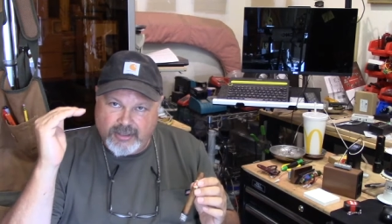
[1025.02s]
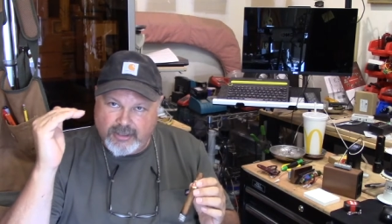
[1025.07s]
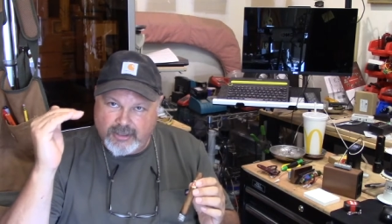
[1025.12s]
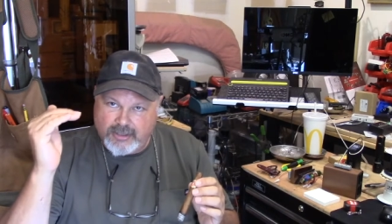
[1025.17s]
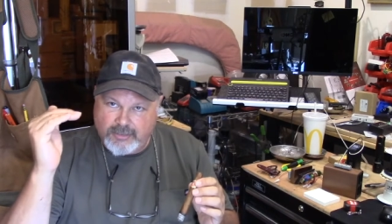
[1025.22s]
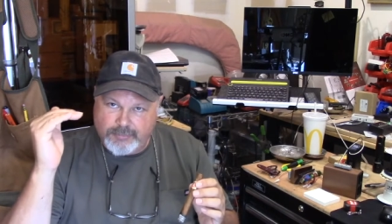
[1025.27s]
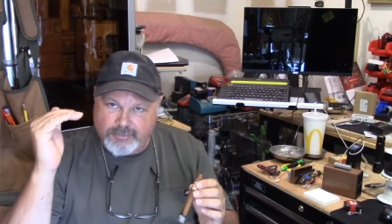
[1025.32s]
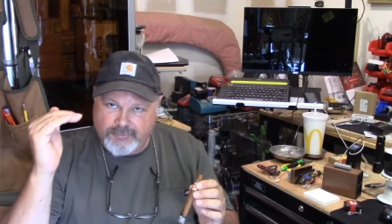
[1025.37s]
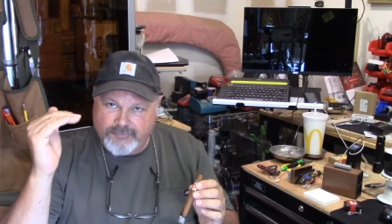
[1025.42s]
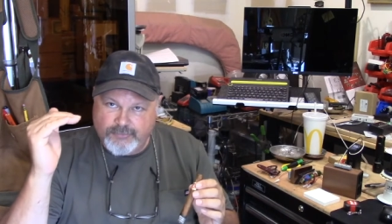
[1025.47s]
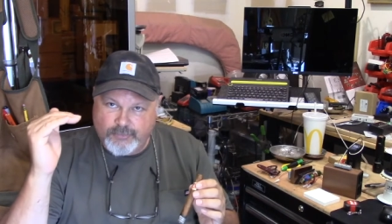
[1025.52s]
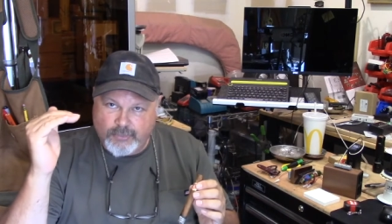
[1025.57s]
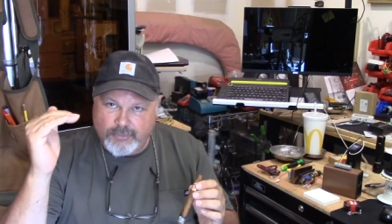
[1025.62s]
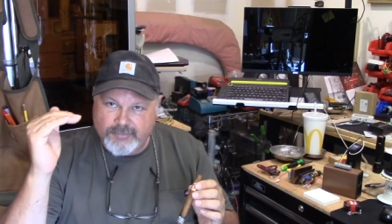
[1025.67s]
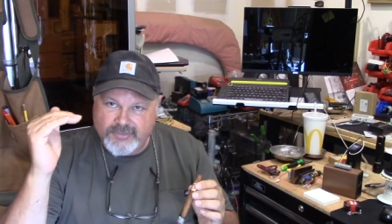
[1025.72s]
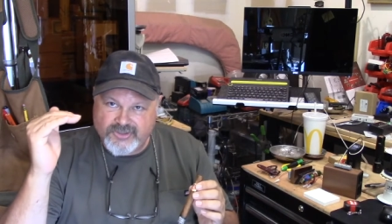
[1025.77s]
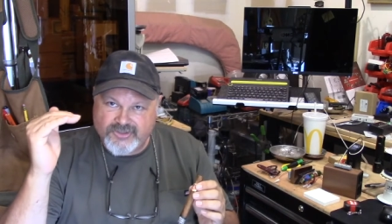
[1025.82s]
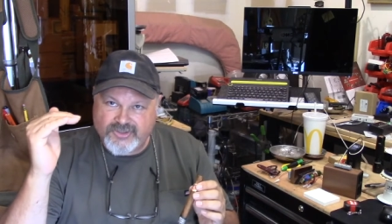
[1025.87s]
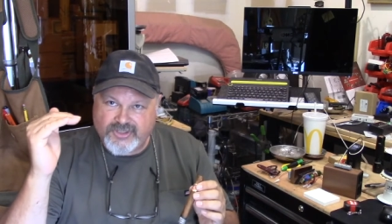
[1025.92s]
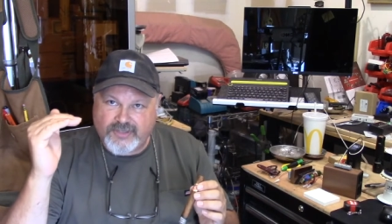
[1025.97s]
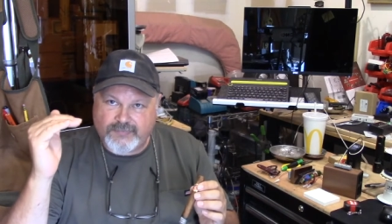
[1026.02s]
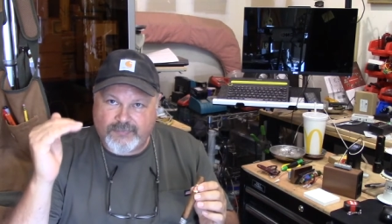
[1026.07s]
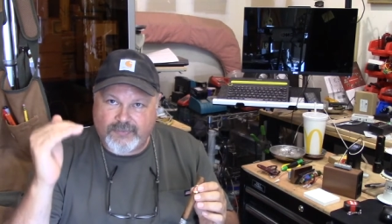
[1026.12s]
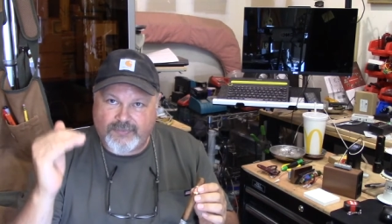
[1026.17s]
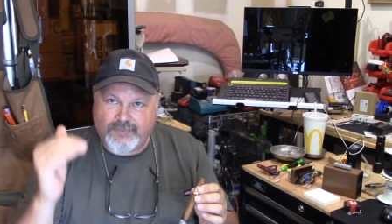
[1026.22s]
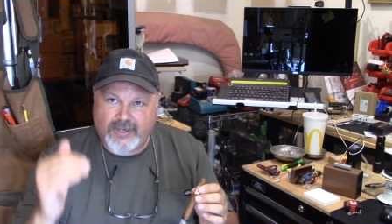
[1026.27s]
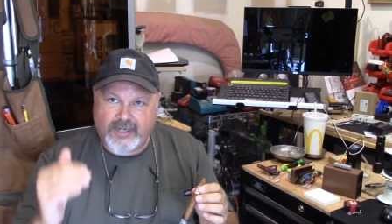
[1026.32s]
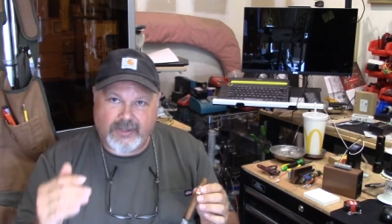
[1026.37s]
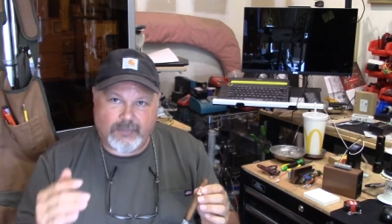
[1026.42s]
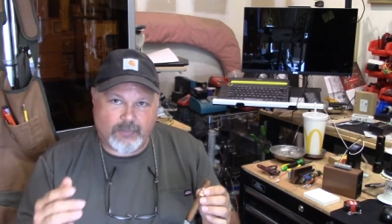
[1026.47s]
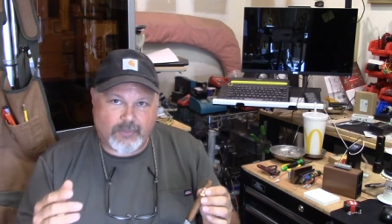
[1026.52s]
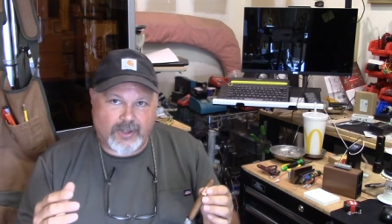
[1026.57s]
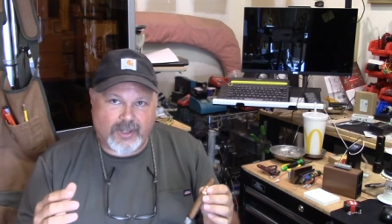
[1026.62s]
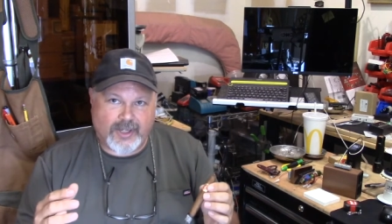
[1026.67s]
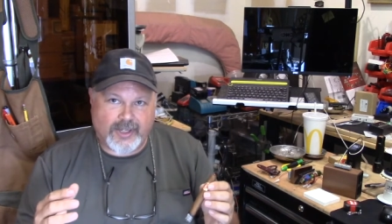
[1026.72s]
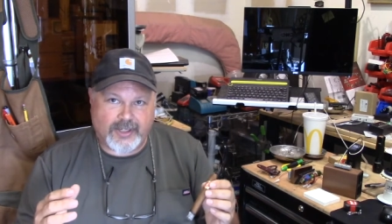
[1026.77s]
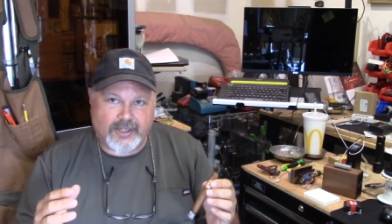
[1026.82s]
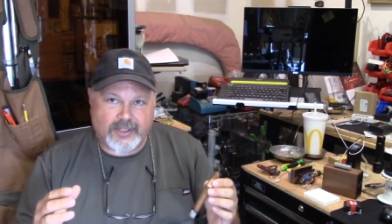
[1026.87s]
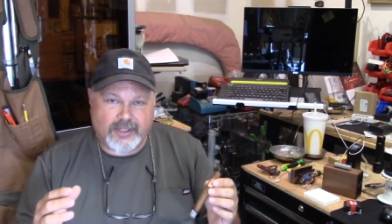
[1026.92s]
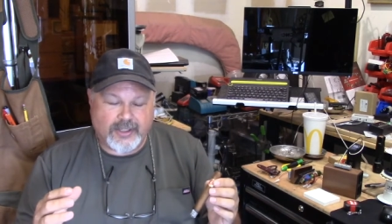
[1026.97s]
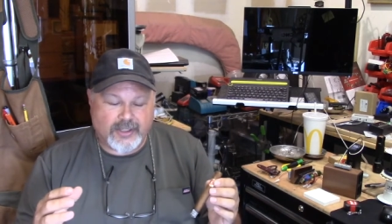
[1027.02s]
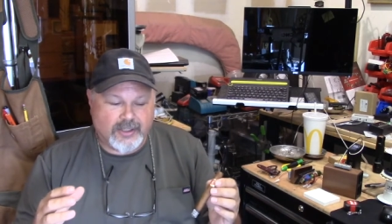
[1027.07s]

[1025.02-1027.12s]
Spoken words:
the performance level that I want,